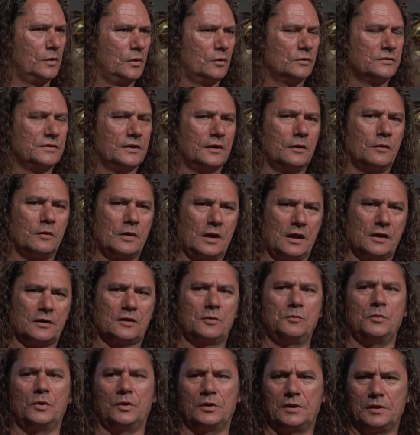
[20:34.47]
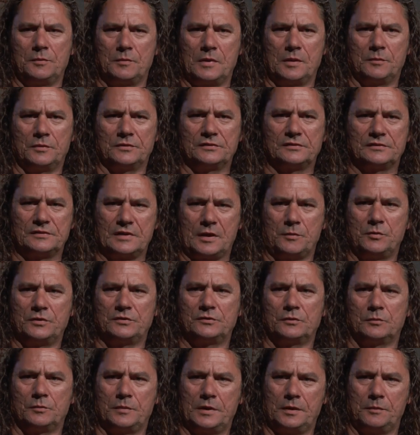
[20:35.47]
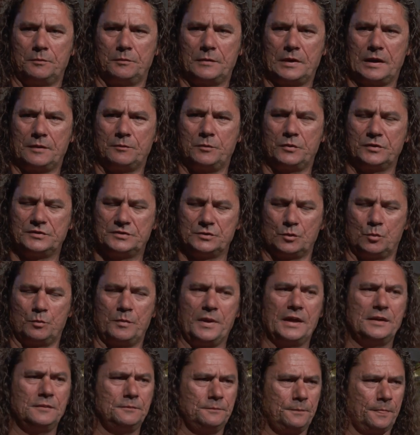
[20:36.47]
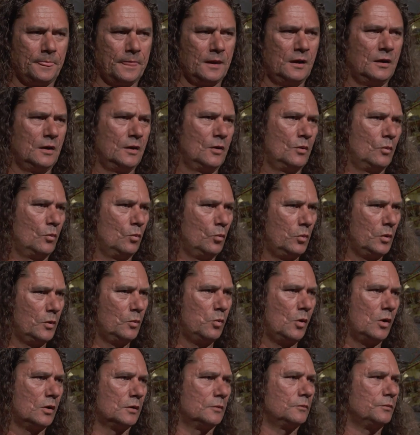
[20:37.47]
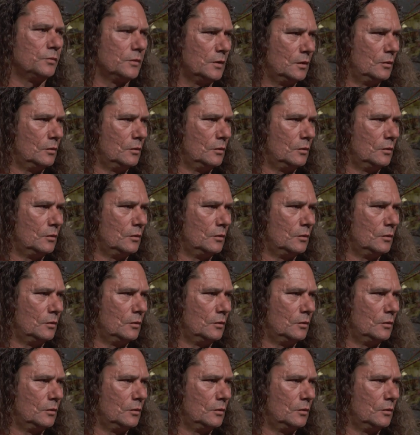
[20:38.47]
also are community members as Aboriginal men. We want